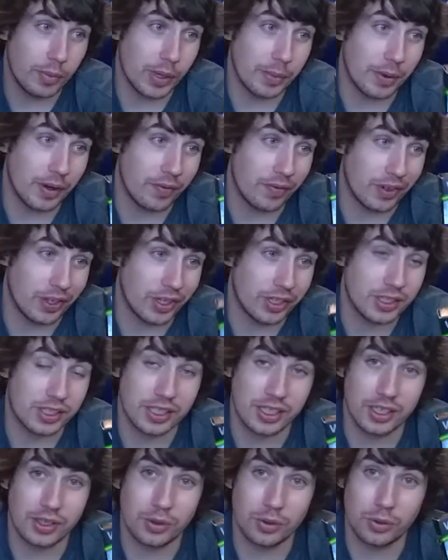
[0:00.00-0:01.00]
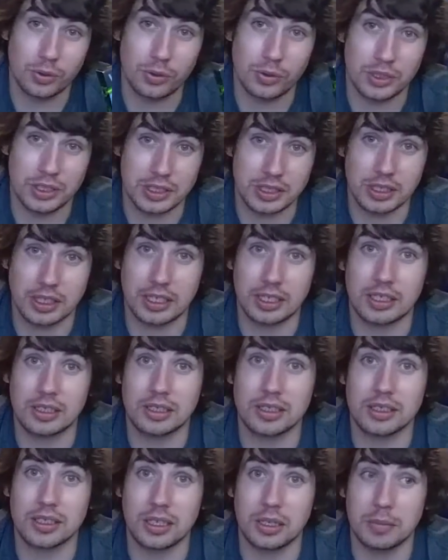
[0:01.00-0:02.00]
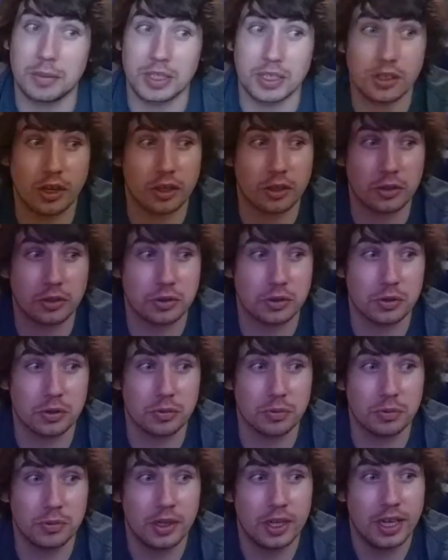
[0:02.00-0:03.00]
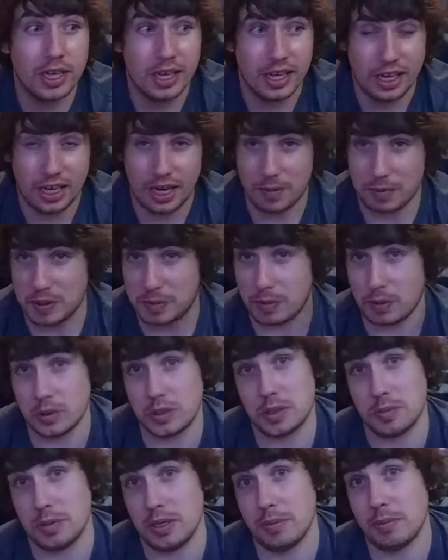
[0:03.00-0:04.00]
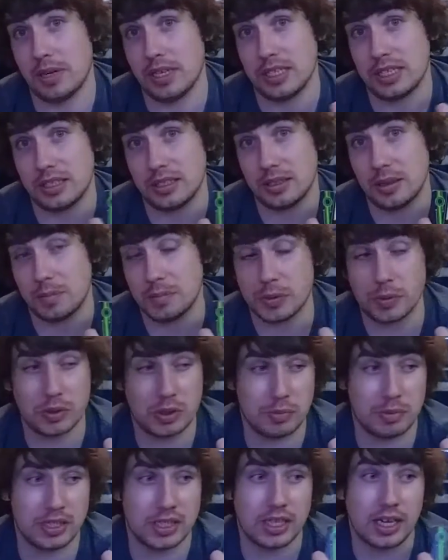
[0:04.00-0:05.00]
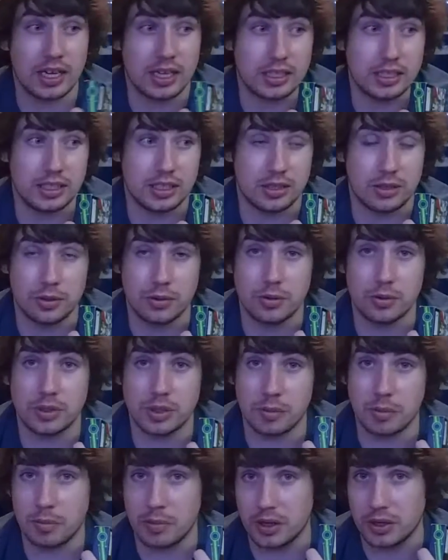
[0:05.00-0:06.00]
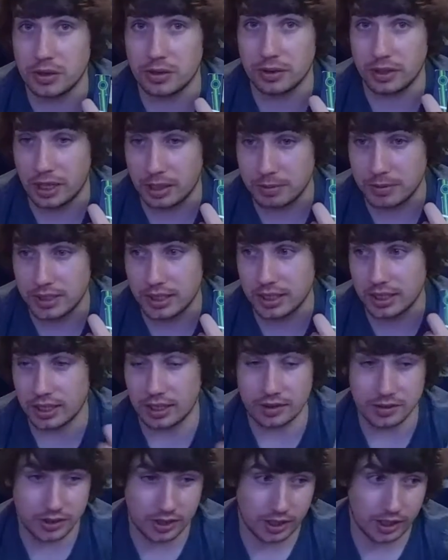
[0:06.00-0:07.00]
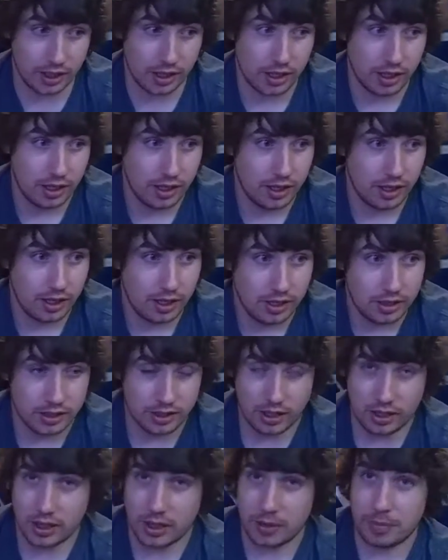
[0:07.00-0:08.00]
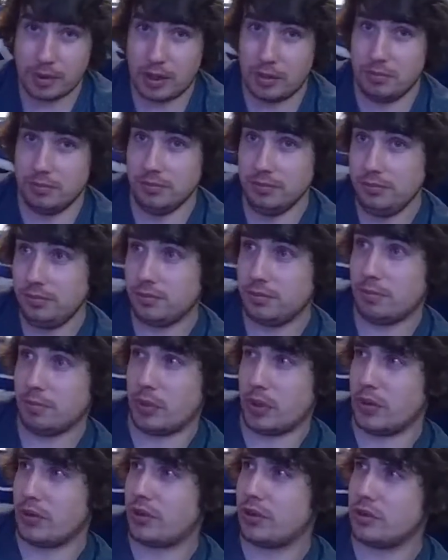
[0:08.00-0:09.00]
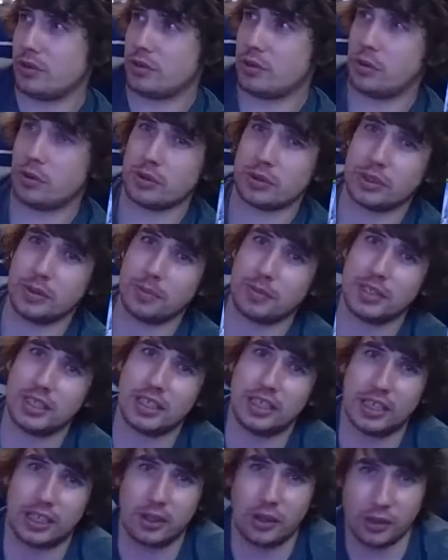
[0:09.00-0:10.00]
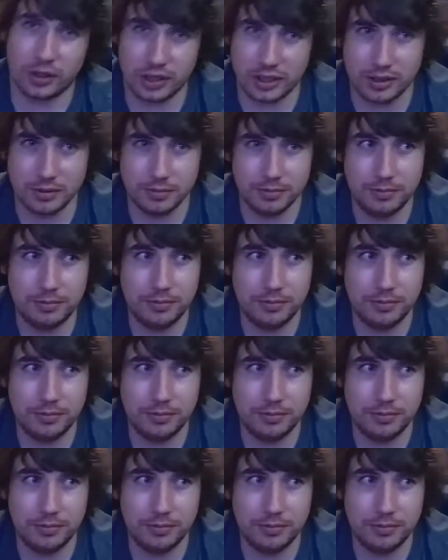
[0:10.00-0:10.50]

by my fiance, who is like gonna be a doctor soon. And I'm supposed to be sciencey too, because I'm a medical lab tech. And I was like talking about birth control or something, and I called it